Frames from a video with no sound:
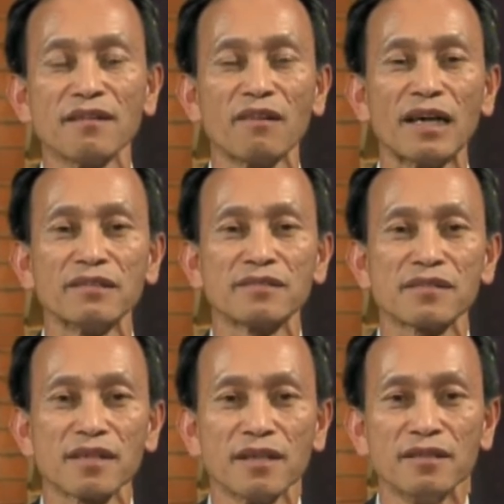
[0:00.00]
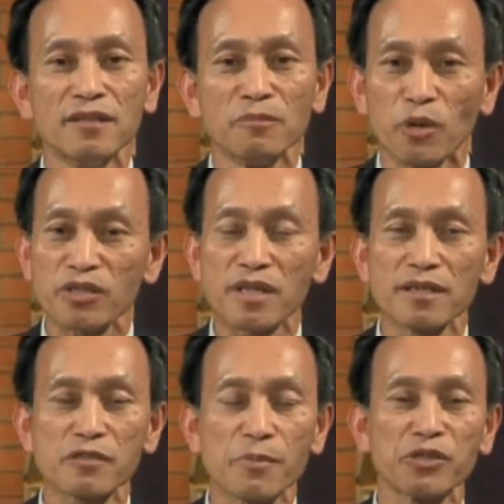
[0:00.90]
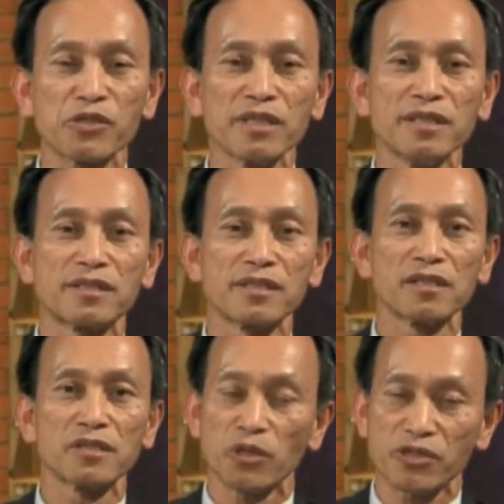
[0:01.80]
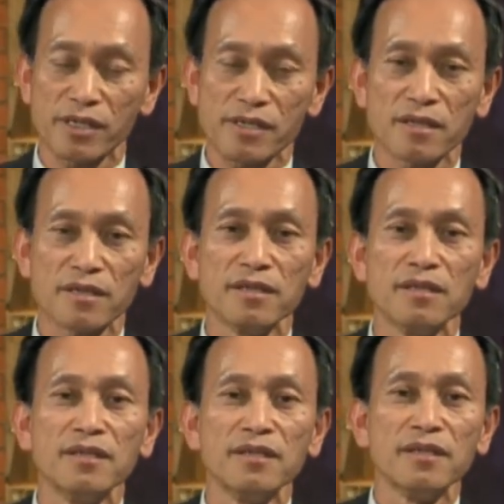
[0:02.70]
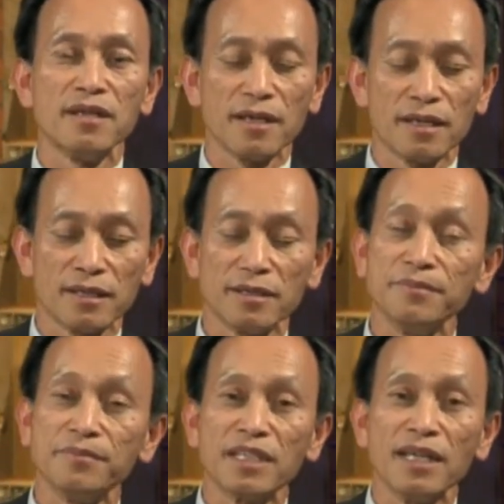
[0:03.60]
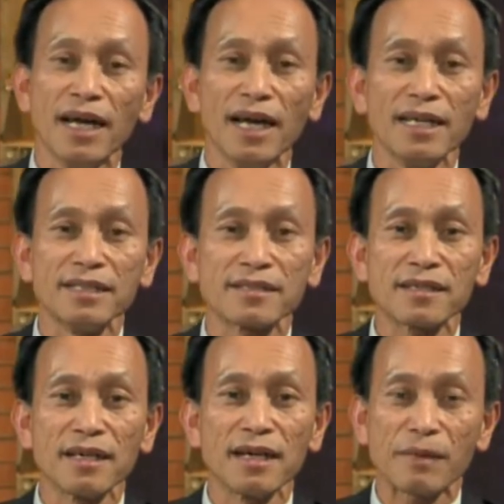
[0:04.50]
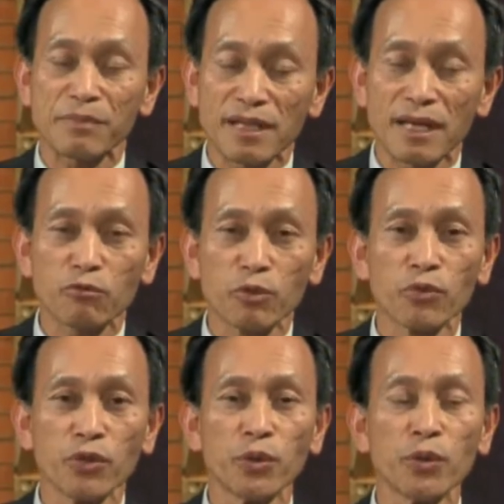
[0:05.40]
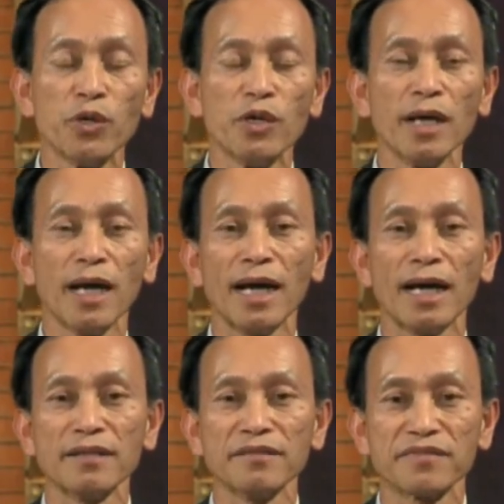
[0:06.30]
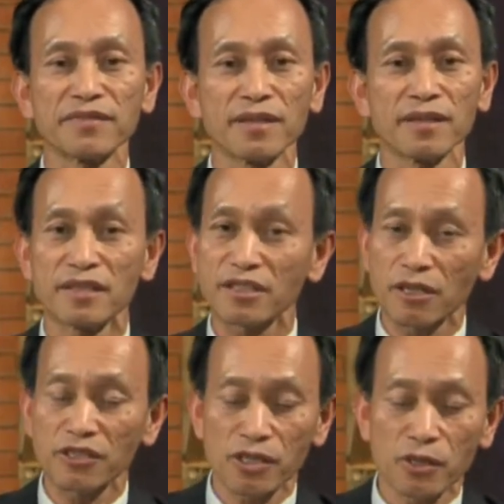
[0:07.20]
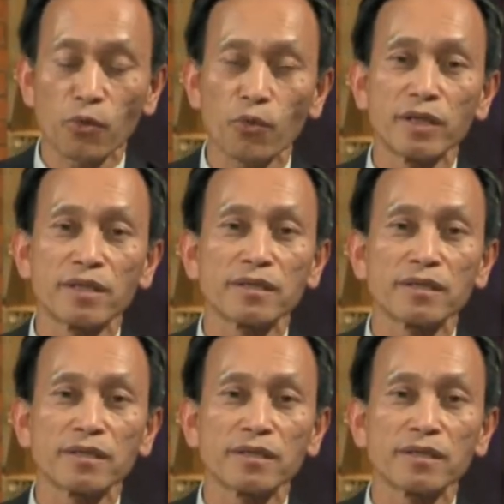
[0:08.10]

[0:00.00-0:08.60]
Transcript: around Boston, especially Dorchester. And after that, we will have a discussion with